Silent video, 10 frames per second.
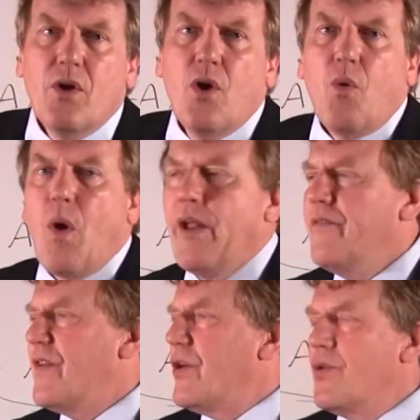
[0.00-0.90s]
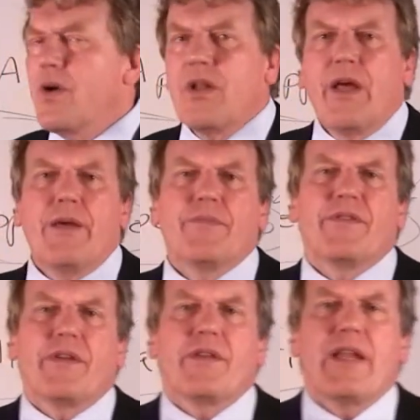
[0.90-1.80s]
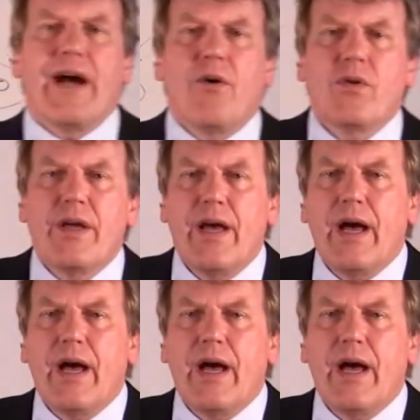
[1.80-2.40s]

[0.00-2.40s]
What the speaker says: One view claims that the noun